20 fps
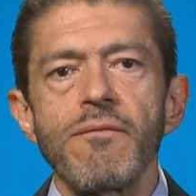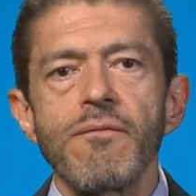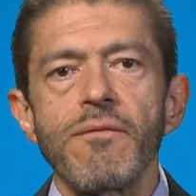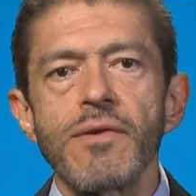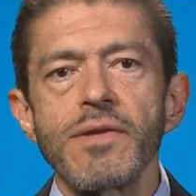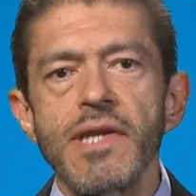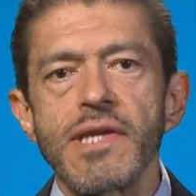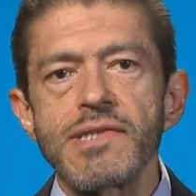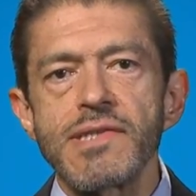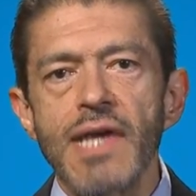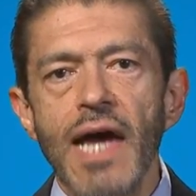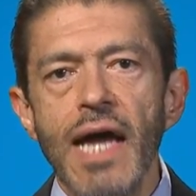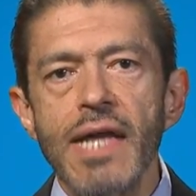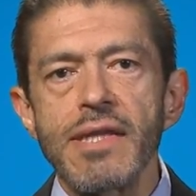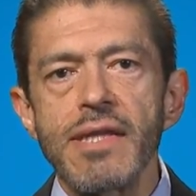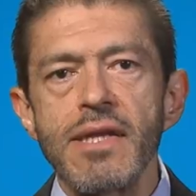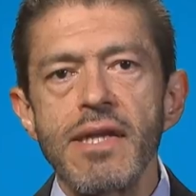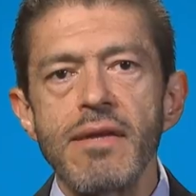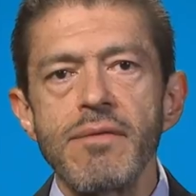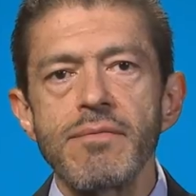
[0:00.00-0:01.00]
For
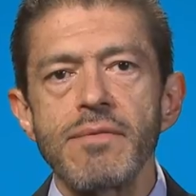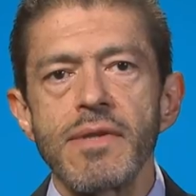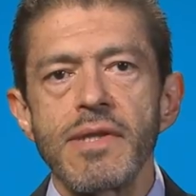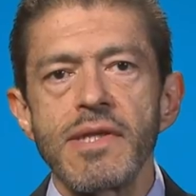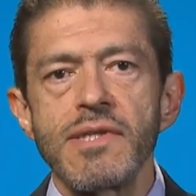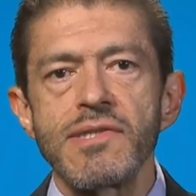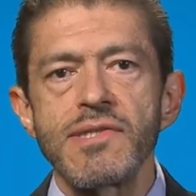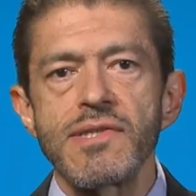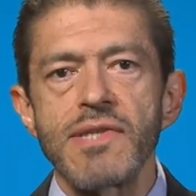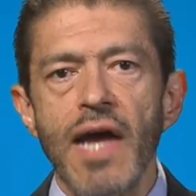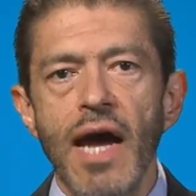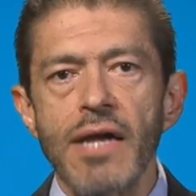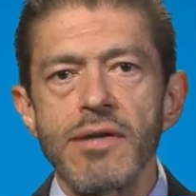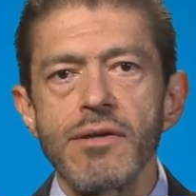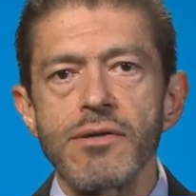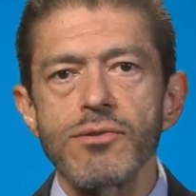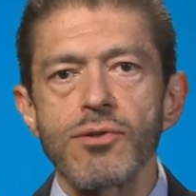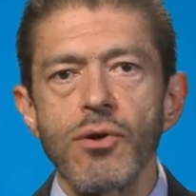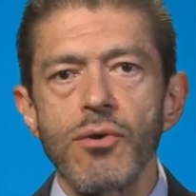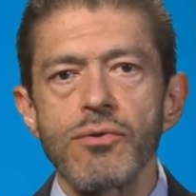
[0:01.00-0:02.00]
dasatinib, the
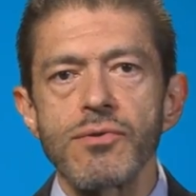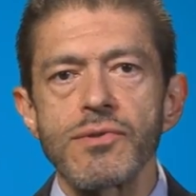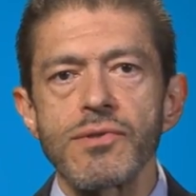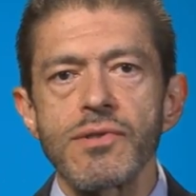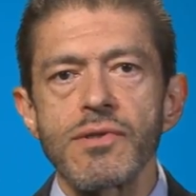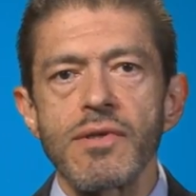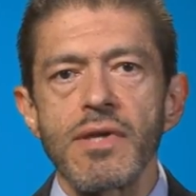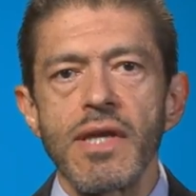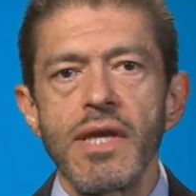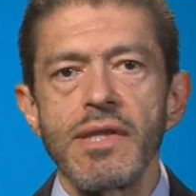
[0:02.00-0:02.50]
standard dose